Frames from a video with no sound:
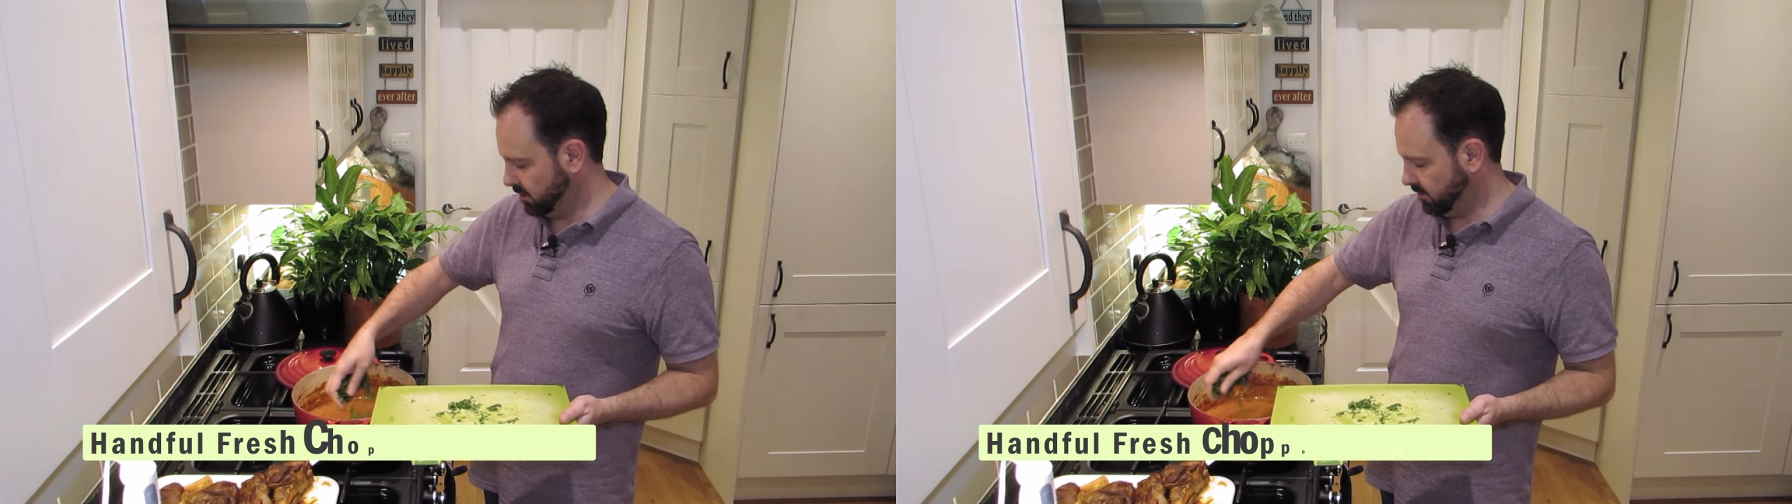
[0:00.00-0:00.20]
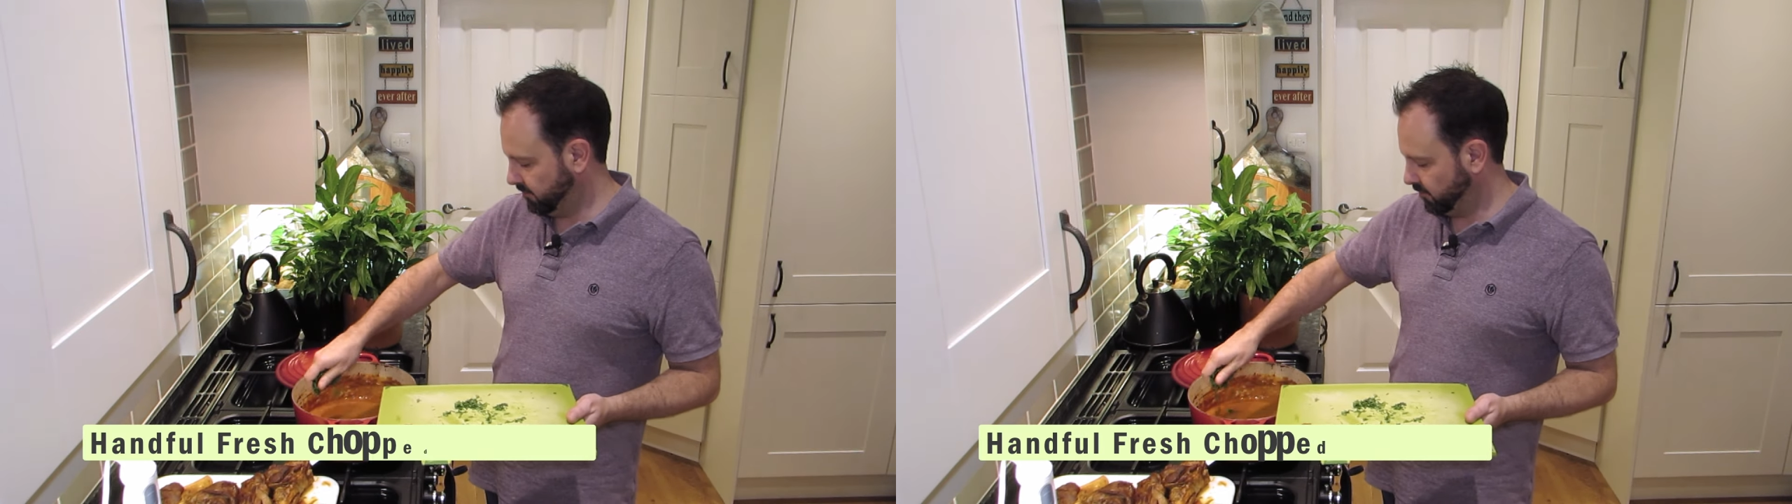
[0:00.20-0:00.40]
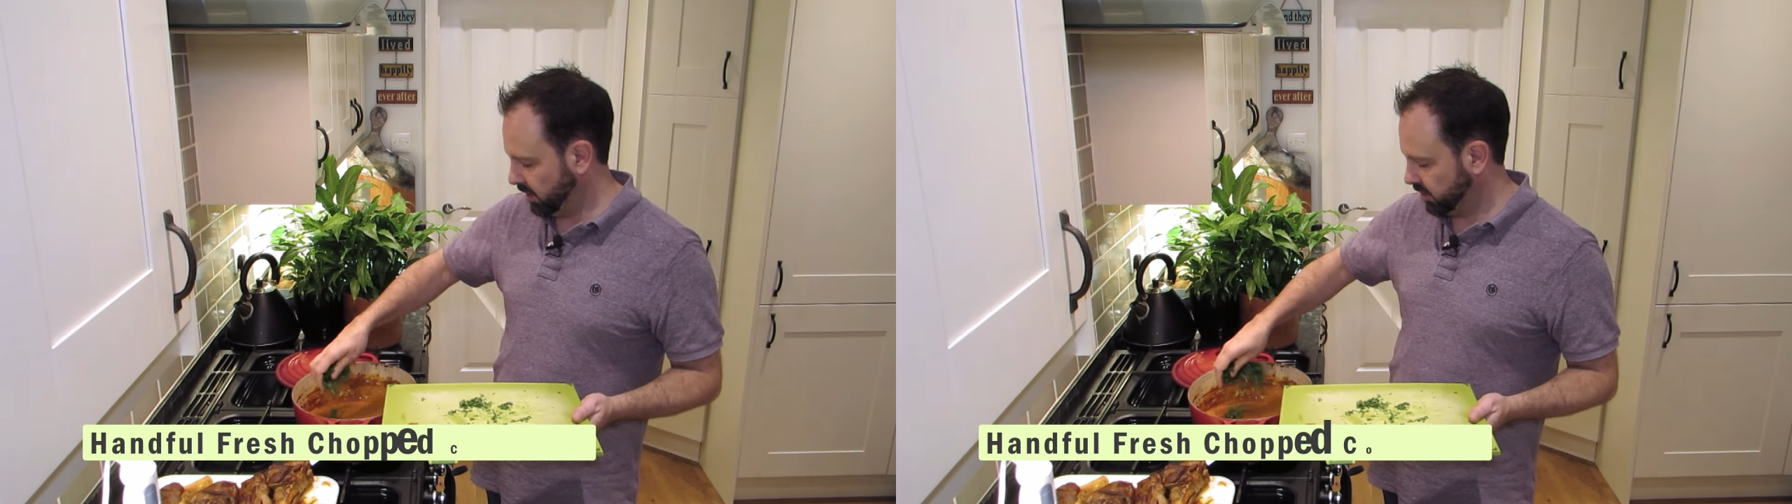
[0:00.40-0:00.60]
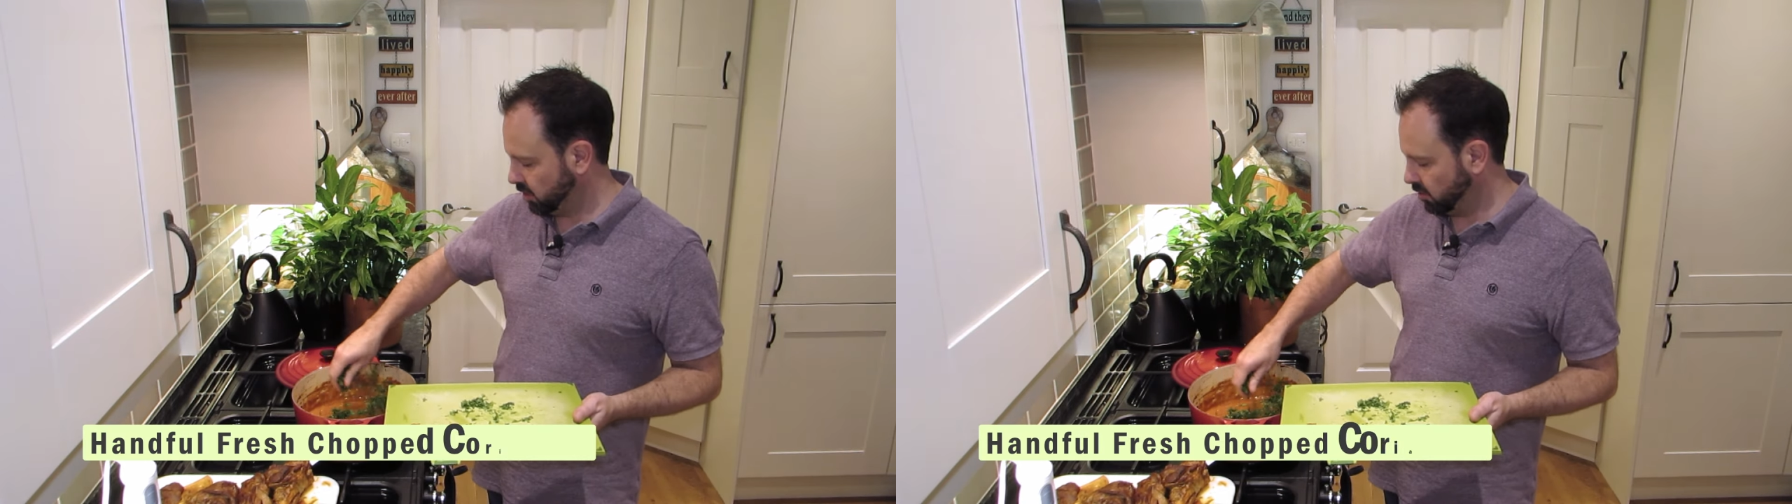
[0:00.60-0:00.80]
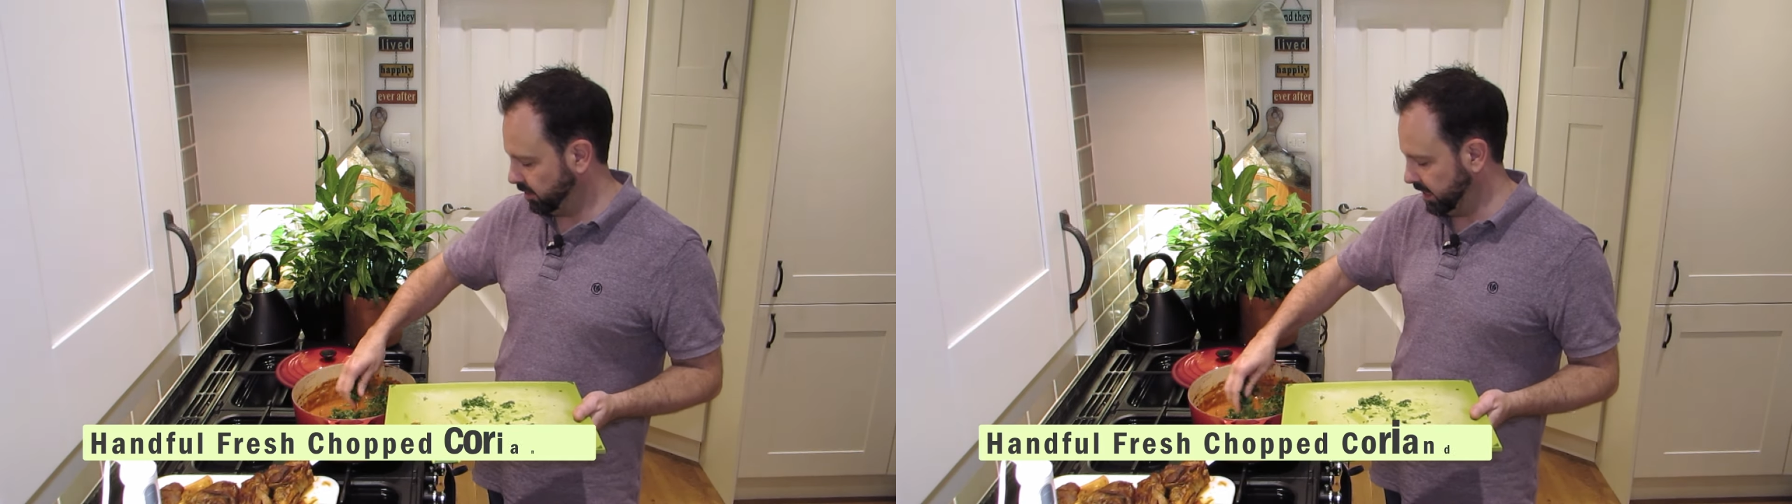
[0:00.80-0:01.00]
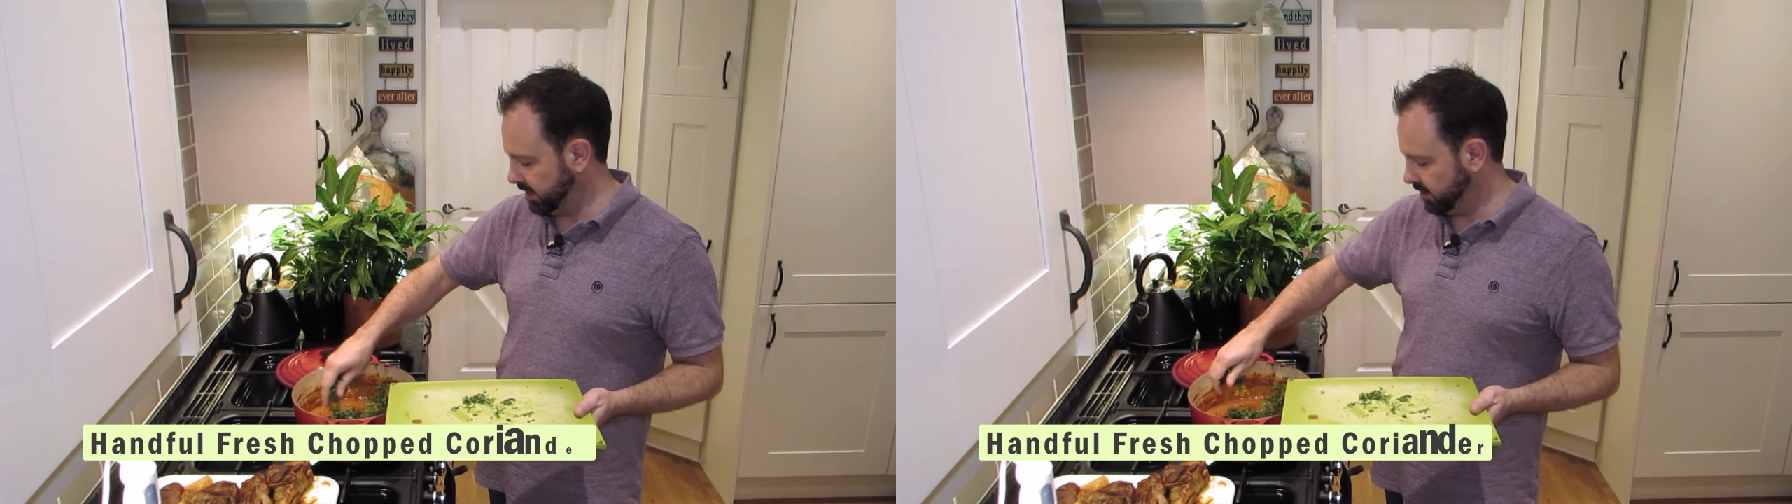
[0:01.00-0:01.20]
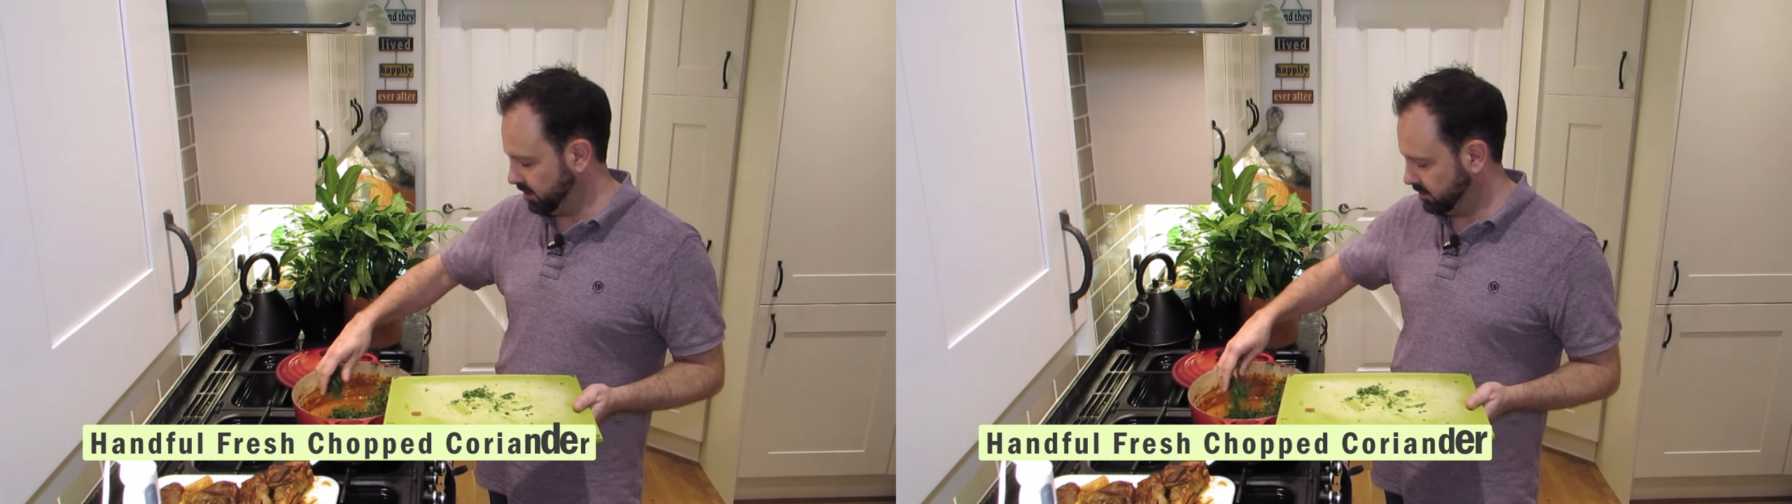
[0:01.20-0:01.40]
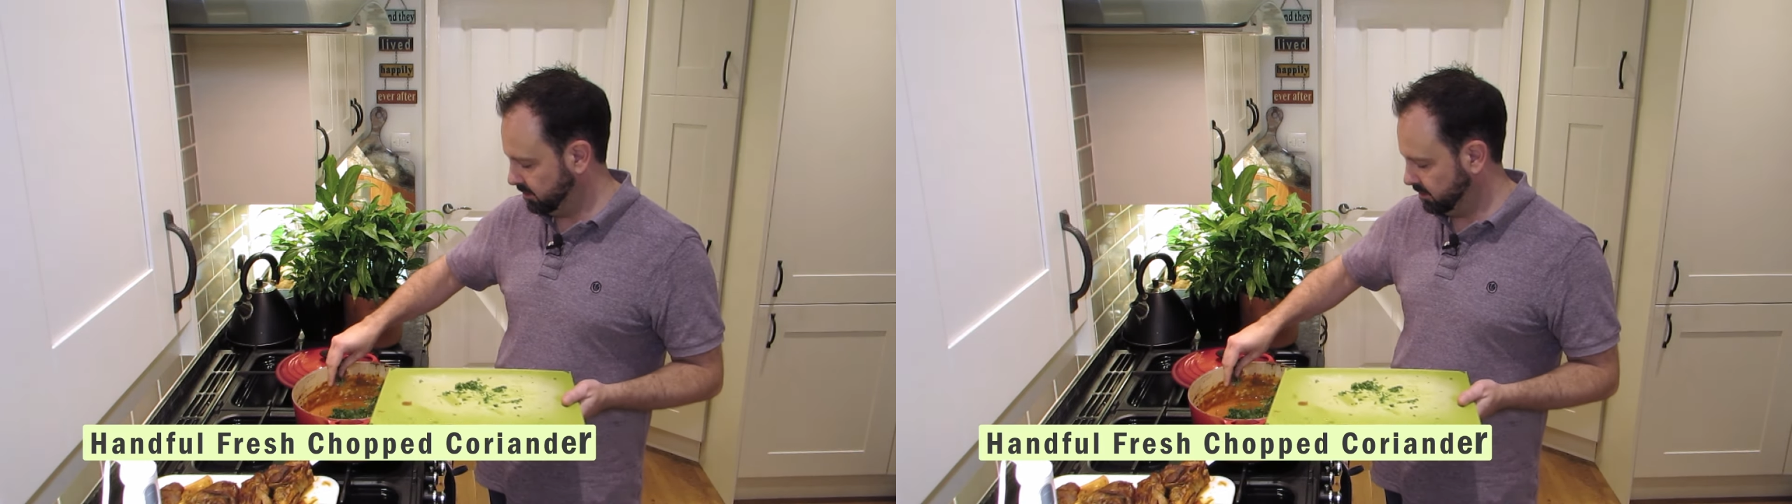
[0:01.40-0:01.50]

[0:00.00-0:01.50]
of fresh coriander.